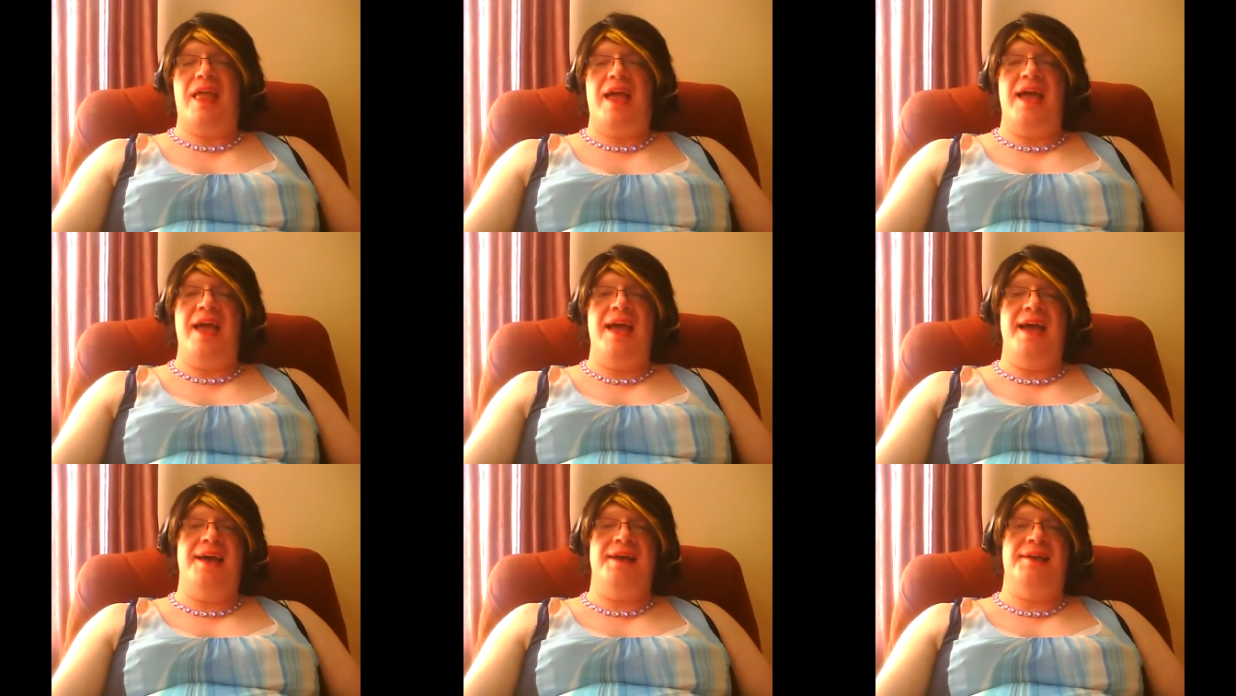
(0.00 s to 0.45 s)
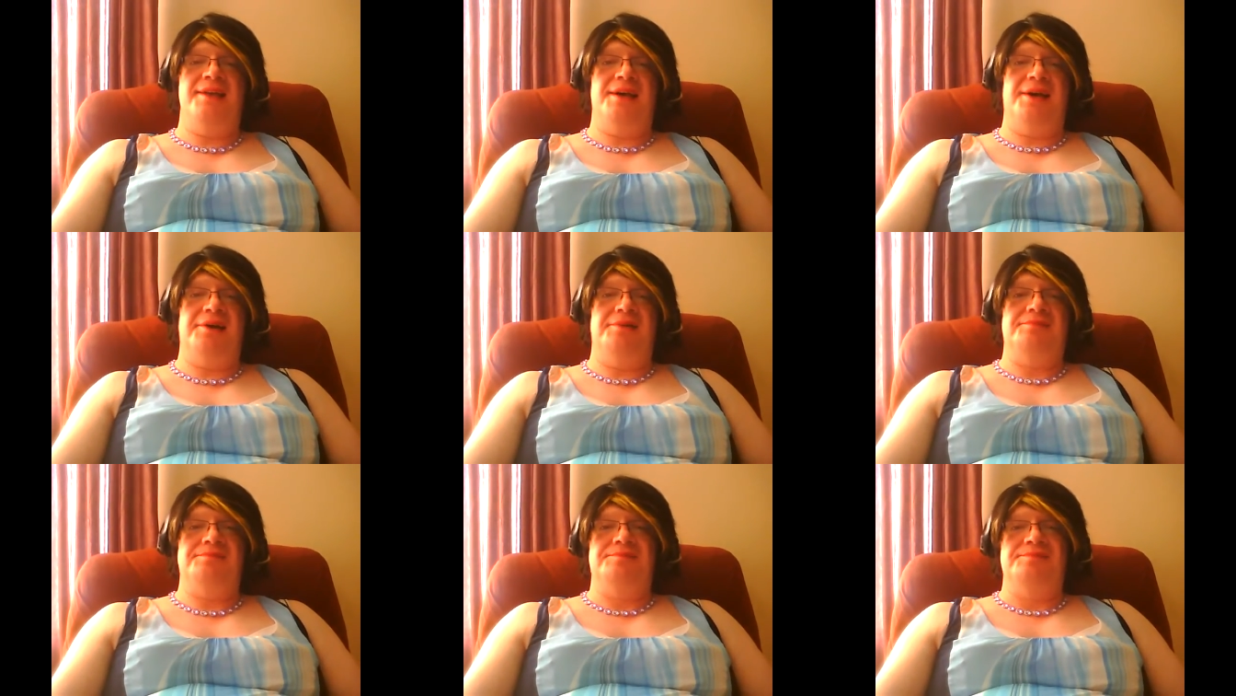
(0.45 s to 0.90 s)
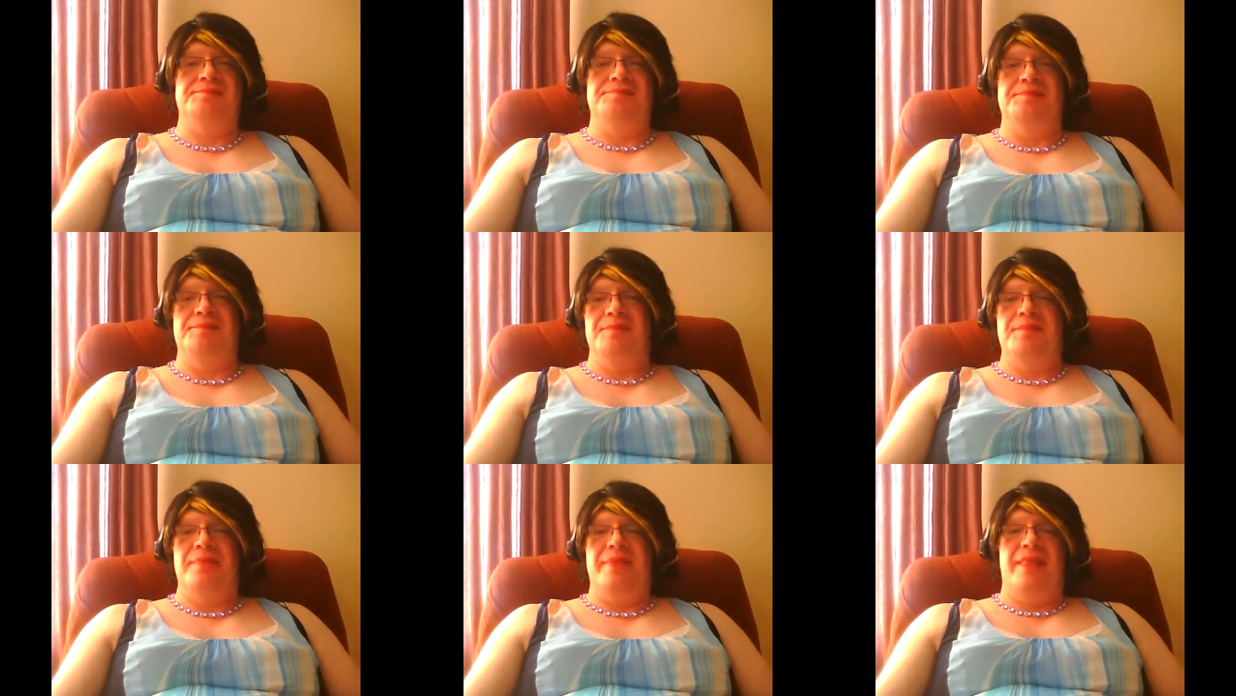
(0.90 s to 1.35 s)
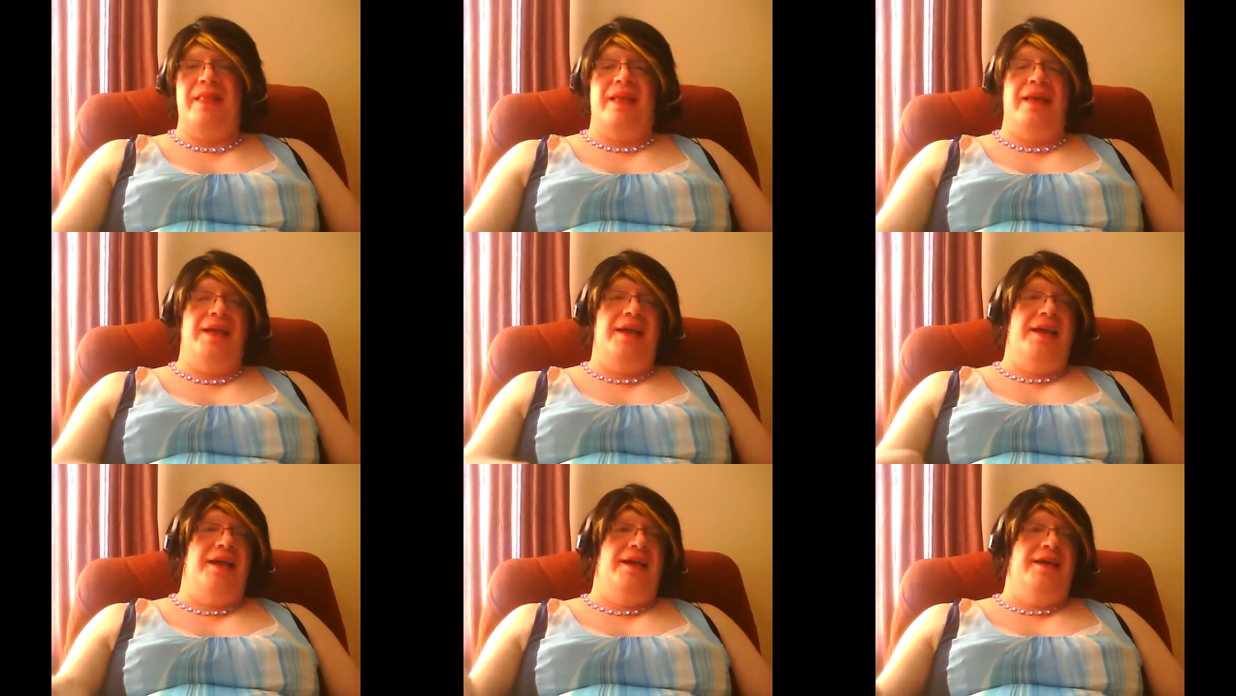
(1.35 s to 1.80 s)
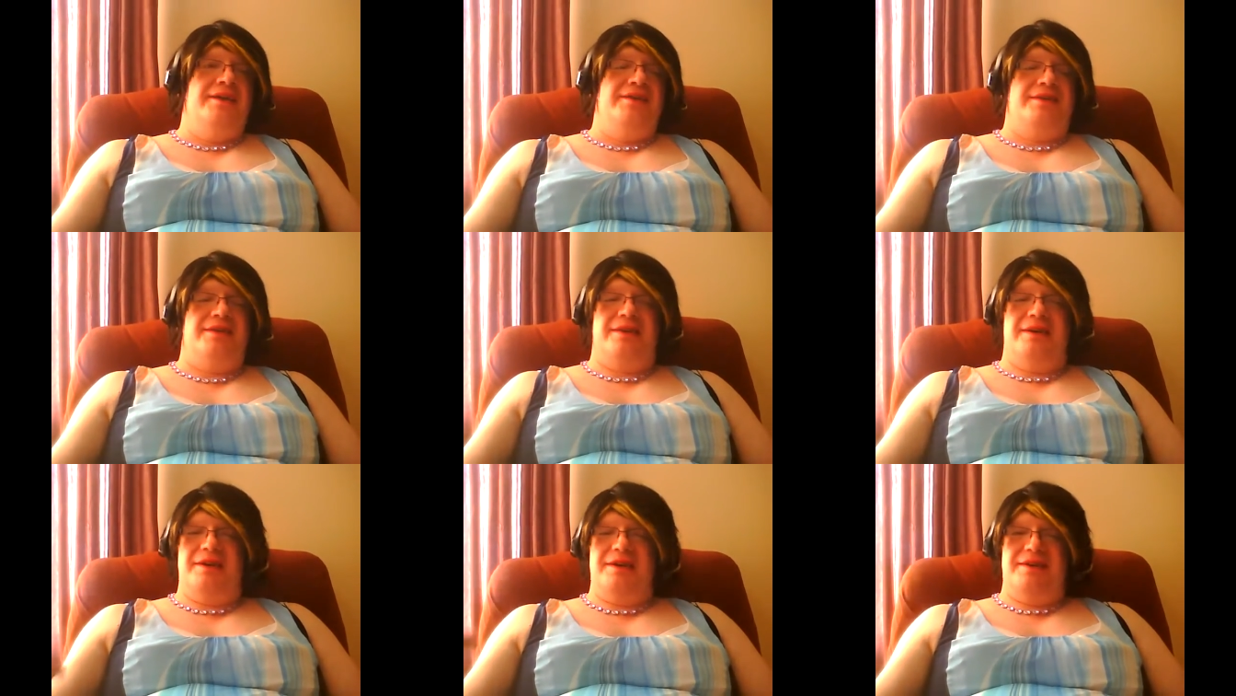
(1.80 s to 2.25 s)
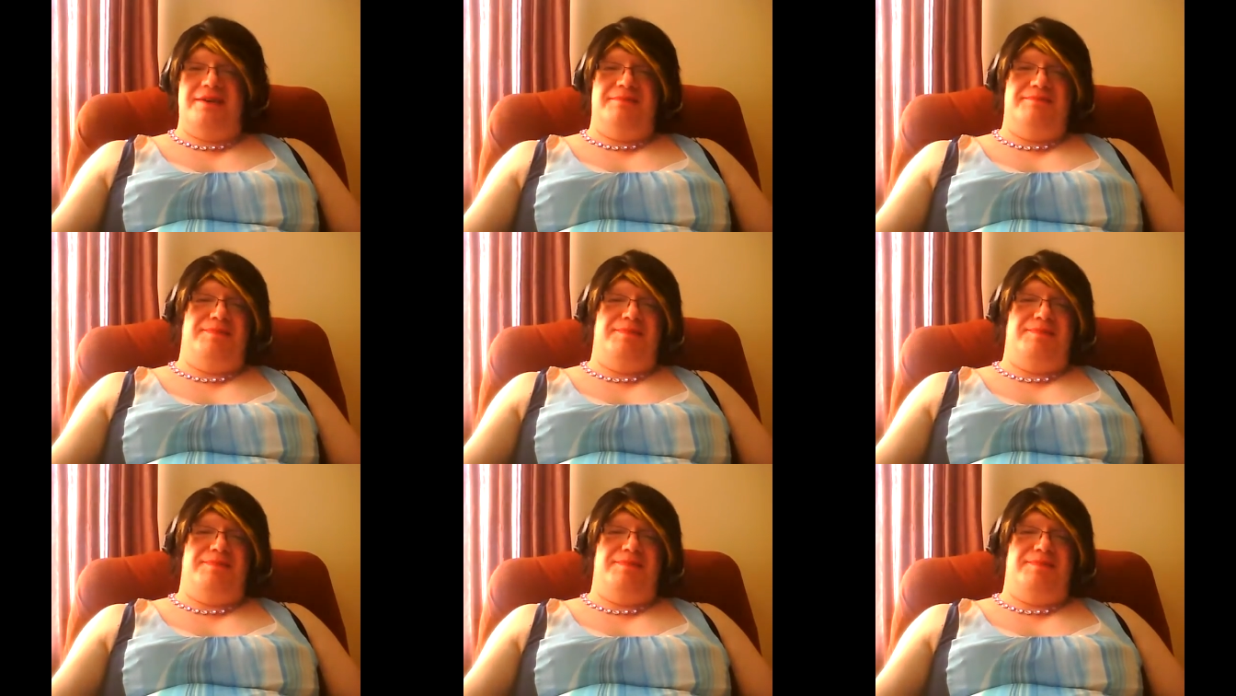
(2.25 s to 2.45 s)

And uh, so I